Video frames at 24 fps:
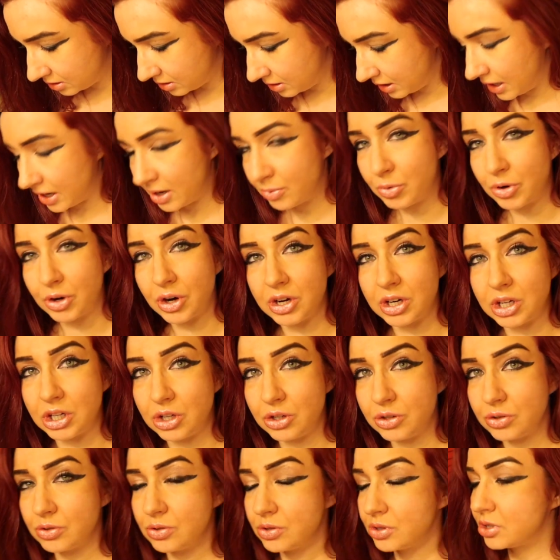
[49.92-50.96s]
that we're gonna
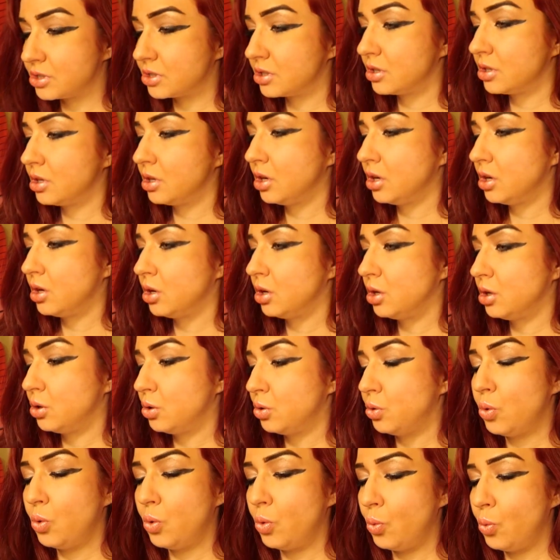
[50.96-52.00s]
use
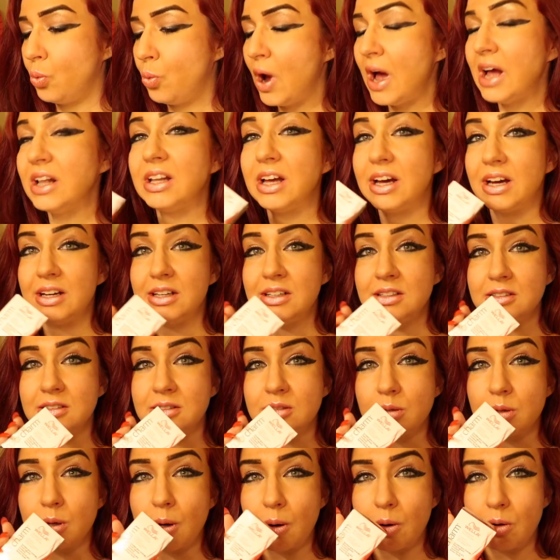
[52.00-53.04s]
Wella,
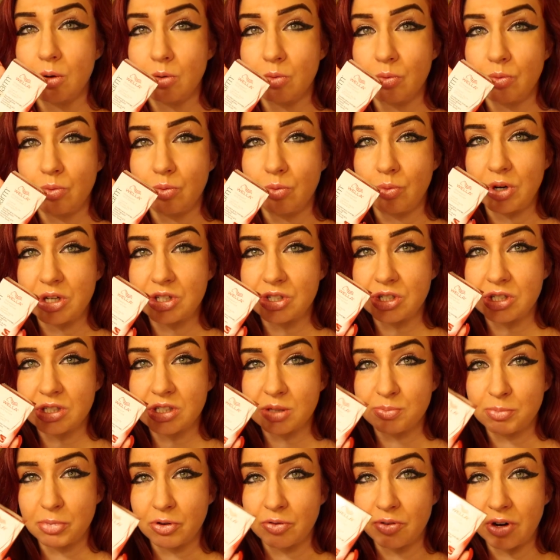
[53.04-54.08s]
which is
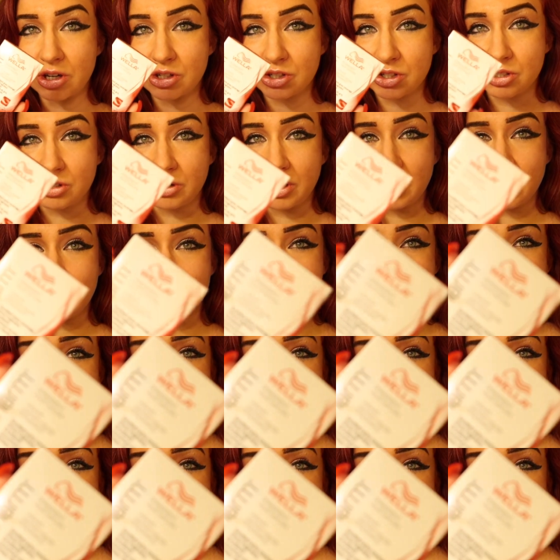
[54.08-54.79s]
a professional hair